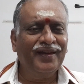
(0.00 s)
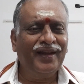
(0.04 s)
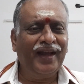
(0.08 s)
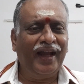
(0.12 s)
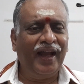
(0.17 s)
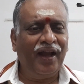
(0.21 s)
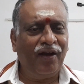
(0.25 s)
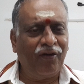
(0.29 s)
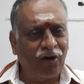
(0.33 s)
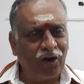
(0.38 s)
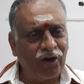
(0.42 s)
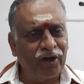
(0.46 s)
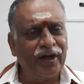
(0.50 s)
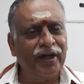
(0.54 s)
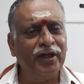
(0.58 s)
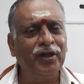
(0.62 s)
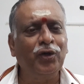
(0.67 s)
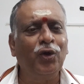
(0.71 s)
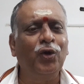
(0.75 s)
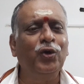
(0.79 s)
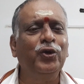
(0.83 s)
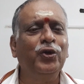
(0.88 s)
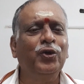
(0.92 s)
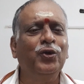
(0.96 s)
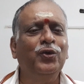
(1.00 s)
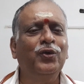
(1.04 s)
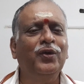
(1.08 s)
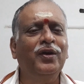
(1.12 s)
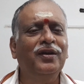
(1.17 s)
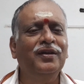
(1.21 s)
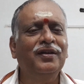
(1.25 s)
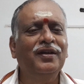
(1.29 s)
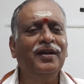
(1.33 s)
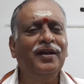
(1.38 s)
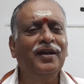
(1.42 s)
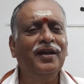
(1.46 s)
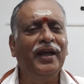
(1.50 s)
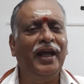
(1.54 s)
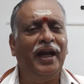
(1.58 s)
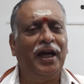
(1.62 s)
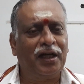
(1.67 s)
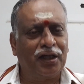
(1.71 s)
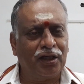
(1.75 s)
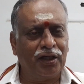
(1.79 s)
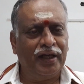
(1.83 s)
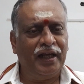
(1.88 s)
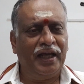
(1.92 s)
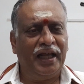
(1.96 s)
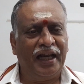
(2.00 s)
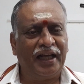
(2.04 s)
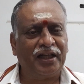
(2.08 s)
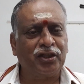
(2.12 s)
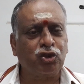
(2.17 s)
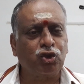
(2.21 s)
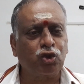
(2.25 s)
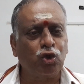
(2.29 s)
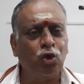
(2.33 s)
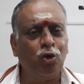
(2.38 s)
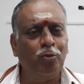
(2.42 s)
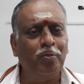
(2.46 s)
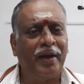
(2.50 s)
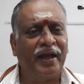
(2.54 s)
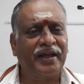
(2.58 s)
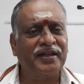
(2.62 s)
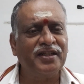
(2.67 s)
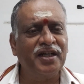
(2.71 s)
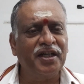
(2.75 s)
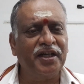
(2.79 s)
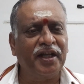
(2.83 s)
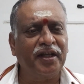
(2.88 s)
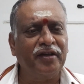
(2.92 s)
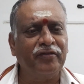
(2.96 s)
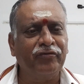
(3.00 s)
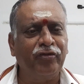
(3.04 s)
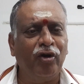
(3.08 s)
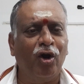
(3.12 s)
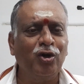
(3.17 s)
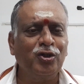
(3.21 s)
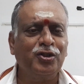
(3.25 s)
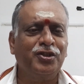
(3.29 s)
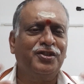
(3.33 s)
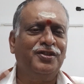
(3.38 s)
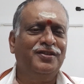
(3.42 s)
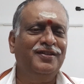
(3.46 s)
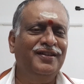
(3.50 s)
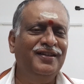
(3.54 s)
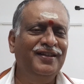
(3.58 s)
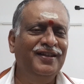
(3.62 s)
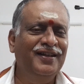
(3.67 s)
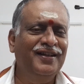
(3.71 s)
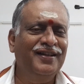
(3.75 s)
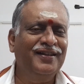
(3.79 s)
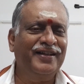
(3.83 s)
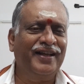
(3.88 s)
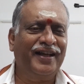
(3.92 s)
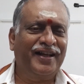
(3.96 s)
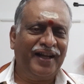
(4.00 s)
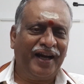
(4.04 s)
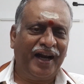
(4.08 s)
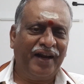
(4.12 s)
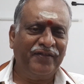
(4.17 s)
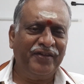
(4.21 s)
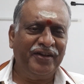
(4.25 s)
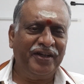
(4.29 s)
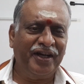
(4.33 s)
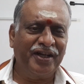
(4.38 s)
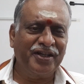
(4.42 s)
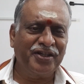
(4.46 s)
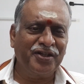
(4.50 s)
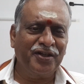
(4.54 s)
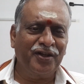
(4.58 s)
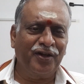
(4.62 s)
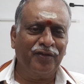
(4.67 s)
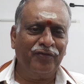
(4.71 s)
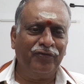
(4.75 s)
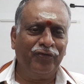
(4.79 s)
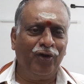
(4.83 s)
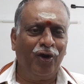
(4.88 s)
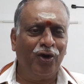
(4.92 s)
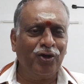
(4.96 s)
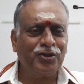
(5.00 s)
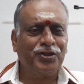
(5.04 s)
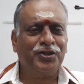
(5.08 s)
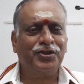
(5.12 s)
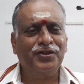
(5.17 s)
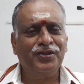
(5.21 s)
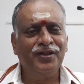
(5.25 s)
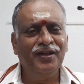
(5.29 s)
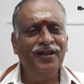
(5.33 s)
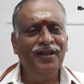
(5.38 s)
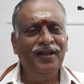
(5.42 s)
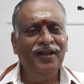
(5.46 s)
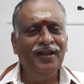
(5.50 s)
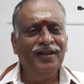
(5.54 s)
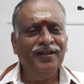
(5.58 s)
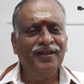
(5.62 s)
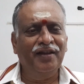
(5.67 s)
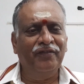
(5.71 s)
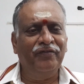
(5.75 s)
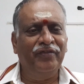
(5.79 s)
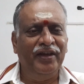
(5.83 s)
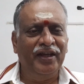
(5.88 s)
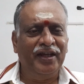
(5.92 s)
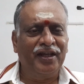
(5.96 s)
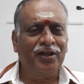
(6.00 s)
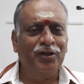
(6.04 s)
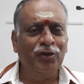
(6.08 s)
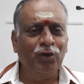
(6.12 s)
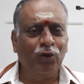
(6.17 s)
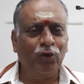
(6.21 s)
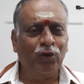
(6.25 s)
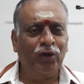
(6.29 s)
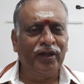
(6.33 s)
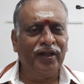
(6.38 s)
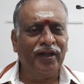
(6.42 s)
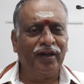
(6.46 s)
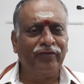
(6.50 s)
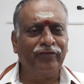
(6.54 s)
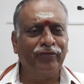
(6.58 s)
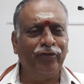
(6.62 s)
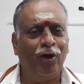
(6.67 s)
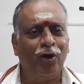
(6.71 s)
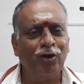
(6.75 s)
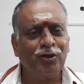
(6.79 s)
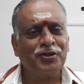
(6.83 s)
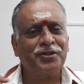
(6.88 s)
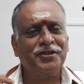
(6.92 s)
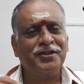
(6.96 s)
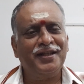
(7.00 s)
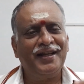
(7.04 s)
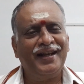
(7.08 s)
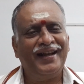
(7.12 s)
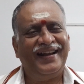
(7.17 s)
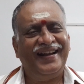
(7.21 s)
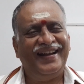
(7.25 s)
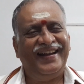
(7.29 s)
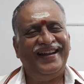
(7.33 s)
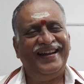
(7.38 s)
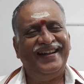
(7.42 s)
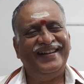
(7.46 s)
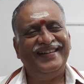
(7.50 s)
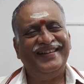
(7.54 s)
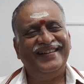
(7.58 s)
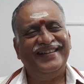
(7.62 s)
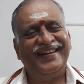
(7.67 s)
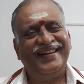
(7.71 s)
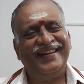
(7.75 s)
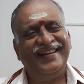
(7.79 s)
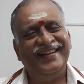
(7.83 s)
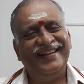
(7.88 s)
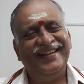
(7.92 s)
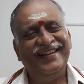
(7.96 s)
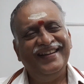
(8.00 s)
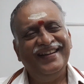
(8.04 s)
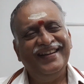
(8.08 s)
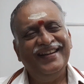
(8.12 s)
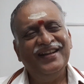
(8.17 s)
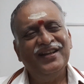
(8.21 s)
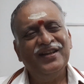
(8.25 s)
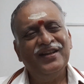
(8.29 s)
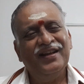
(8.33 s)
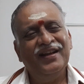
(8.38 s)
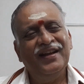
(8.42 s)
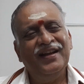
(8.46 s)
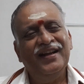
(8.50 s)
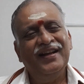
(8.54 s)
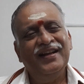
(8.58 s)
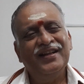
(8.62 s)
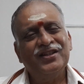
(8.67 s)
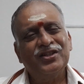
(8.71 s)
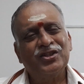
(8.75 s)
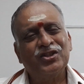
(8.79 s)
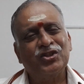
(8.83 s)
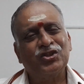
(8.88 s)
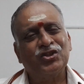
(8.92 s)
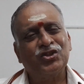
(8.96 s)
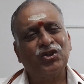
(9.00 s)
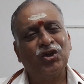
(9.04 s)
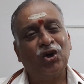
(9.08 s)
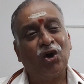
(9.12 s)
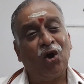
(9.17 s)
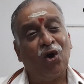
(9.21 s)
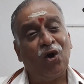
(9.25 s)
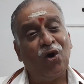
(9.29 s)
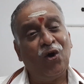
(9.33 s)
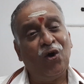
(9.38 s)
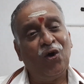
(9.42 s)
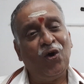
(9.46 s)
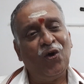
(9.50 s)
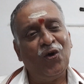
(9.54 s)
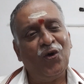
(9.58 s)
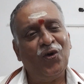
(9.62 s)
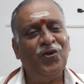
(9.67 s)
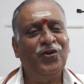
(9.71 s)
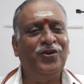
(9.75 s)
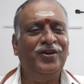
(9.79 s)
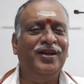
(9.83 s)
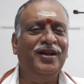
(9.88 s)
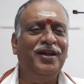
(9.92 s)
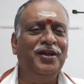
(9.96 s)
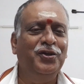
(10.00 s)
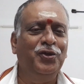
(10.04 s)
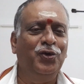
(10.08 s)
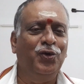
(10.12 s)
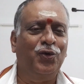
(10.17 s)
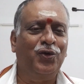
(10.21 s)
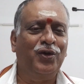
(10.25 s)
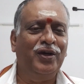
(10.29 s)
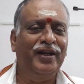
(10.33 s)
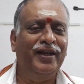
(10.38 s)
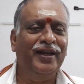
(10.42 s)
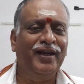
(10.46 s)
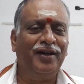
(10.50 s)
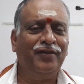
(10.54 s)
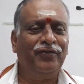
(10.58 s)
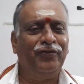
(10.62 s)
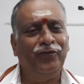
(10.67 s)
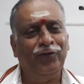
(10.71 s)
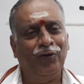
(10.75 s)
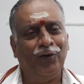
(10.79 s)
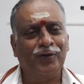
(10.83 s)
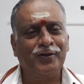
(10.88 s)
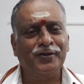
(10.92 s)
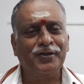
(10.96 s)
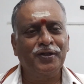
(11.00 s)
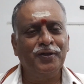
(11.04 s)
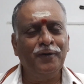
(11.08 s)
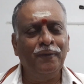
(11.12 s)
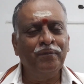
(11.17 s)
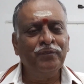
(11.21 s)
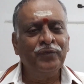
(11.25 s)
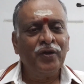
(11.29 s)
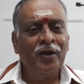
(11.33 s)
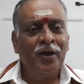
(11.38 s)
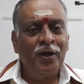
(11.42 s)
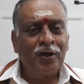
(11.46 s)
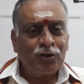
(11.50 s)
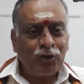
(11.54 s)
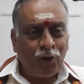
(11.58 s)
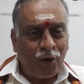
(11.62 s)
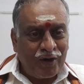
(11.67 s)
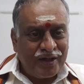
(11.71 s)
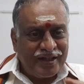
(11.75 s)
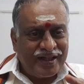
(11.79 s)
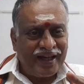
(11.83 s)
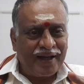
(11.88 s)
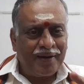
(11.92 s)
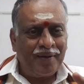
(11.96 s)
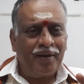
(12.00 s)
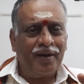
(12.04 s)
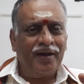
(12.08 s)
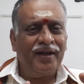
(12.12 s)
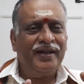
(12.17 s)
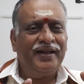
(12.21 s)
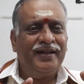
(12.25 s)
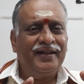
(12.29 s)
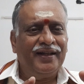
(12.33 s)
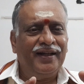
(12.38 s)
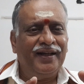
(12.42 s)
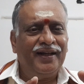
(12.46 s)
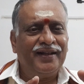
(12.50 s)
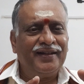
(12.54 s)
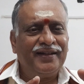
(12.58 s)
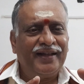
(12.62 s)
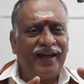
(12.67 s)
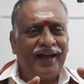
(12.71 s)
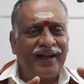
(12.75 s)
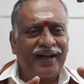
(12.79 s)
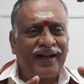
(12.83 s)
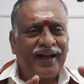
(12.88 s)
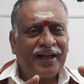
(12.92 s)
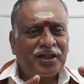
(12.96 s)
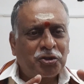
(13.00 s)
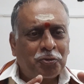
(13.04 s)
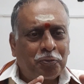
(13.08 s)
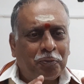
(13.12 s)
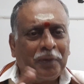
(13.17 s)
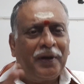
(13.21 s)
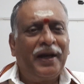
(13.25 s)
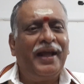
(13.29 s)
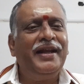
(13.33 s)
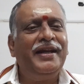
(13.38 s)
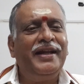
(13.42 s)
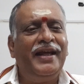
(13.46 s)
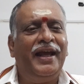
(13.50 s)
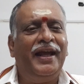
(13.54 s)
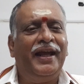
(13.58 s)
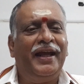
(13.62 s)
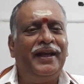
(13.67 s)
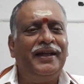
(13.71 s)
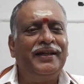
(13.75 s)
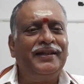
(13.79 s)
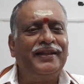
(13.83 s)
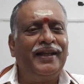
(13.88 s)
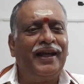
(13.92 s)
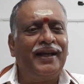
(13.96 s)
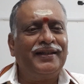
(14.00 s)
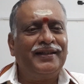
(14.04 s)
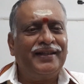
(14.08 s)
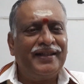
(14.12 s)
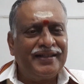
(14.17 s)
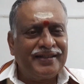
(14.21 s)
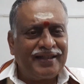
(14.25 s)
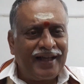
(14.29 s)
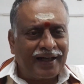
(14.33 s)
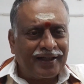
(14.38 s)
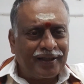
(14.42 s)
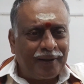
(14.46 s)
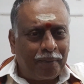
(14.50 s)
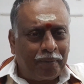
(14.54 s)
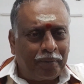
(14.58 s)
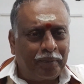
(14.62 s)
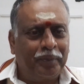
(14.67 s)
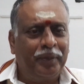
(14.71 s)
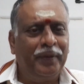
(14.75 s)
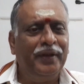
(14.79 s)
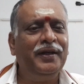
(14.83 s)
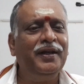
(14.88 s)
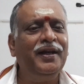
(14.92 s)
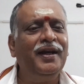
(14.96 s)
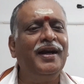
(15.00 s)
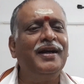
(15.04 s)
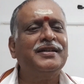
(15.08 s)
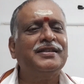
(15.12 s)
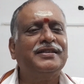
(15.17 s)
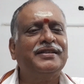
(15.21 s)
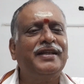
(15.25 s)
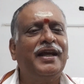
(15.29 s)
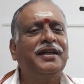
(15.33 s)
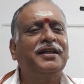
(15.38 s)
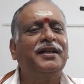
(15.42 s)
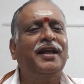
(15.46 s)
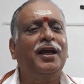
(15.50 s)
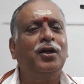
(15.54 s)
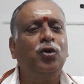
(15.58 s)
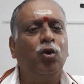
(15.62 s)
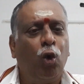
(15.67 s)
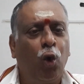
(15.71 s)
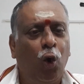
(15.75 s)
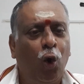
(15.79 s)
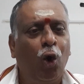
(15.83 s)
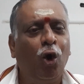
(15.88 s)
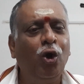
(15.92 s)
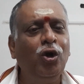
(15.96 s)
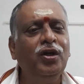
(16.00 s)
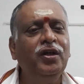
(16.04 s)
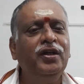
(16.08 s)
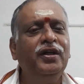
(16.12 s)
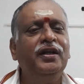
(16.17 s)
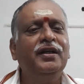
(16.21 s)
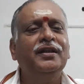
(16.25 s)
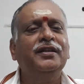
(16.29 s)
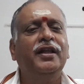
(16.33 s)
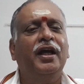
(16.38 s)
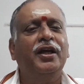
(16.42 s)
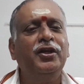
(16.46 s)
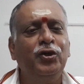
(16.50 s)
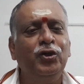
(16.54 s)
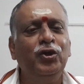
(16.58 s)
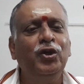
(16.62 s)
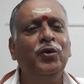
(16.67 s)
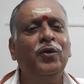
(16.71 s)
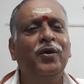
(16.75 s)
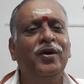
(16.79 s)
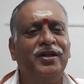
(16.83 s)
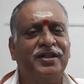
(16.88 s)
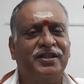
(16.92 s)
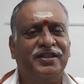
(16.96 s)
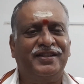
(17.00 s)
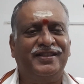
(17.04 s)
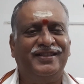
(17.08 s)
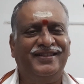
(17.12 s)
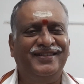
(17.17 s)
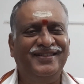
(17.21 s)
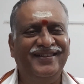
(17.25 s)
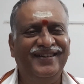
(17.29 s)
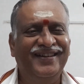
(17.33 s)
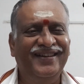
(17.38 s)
I have already told you. Electromagnetic force, the gravitational force, the weak nuclear force, and the strong nuclear force. So they are explaining that these are the pillars that can hold the universe.